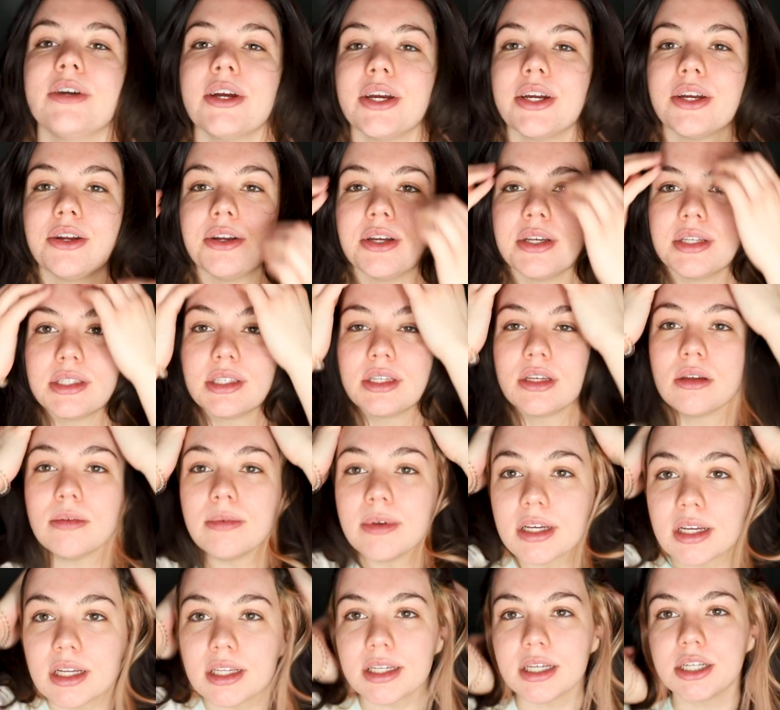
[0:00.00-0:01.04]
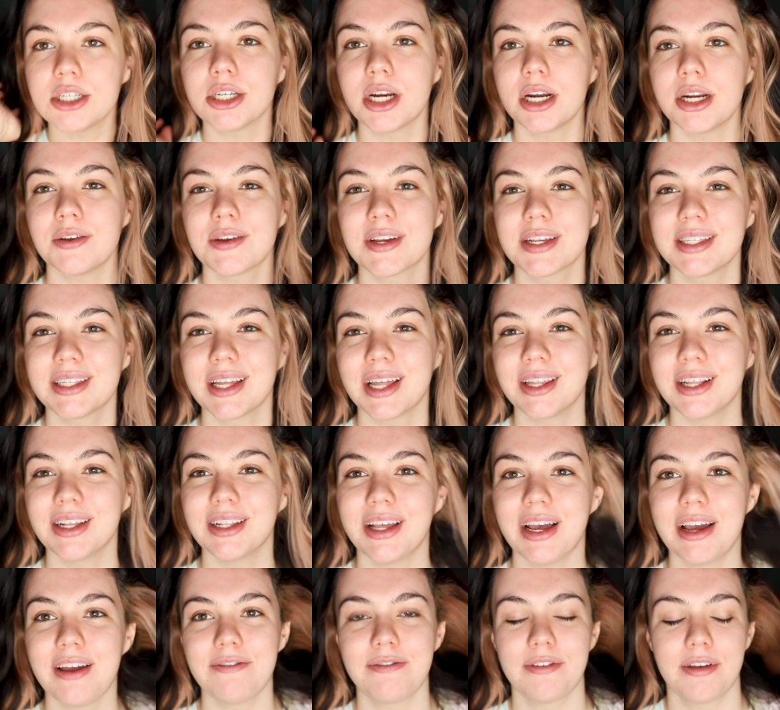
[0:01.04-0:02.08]
very greasy because I try to extend the
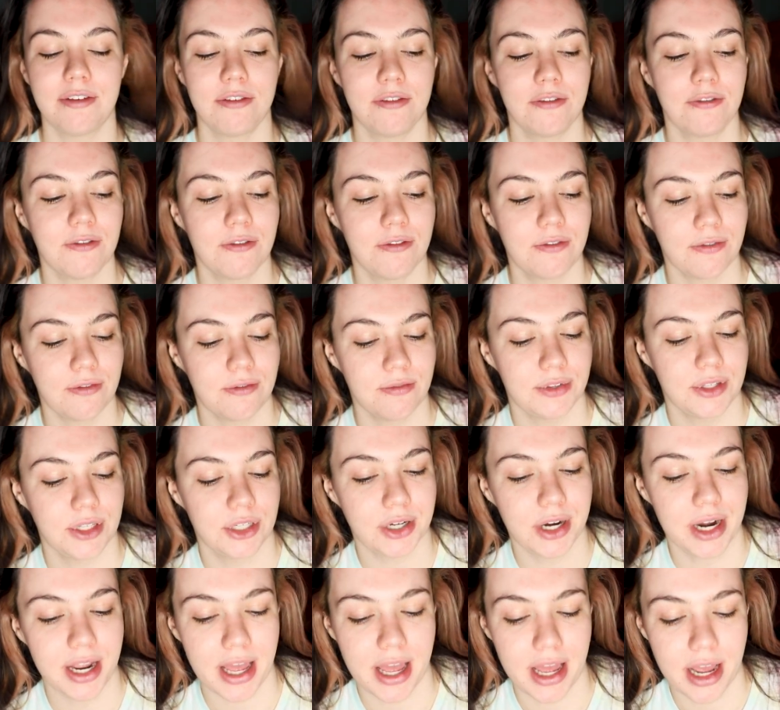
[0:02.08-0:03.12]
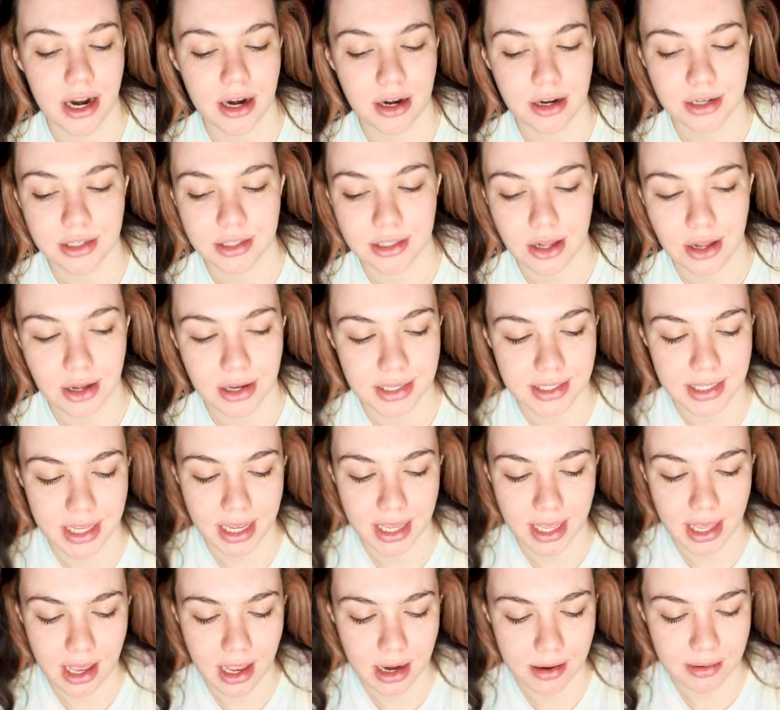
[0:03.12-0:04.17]
life of straight hair as long as I
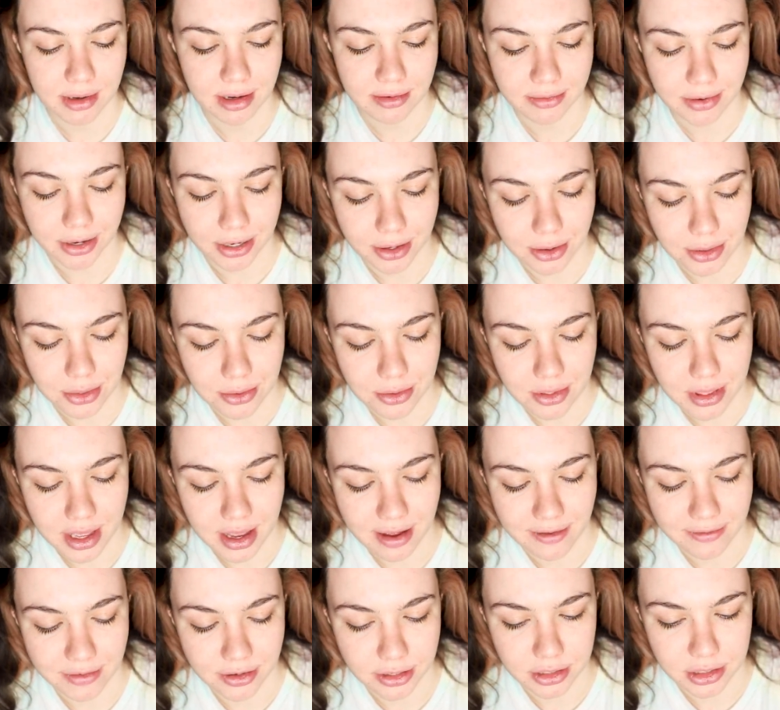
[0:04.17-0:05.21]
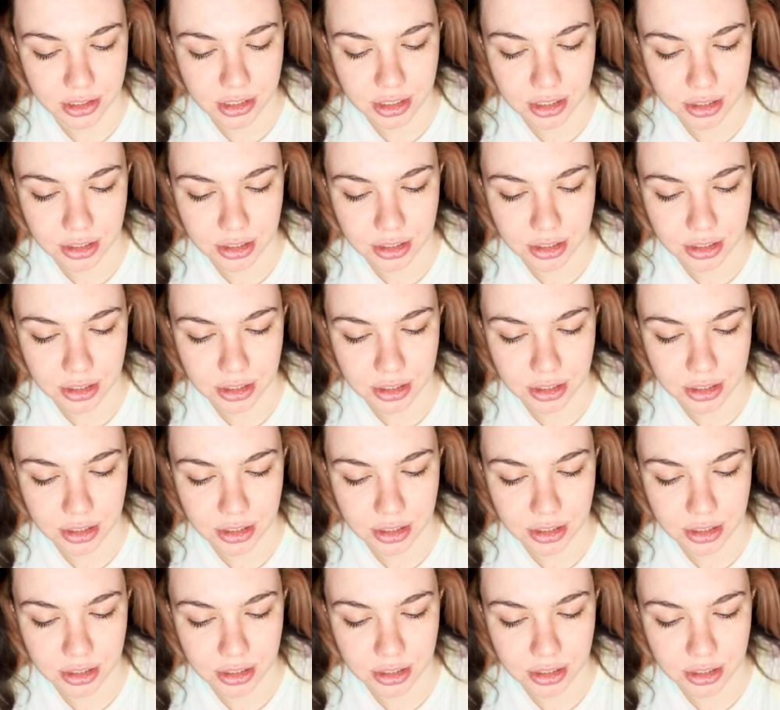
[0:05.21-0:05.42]
can whenever I go through the effort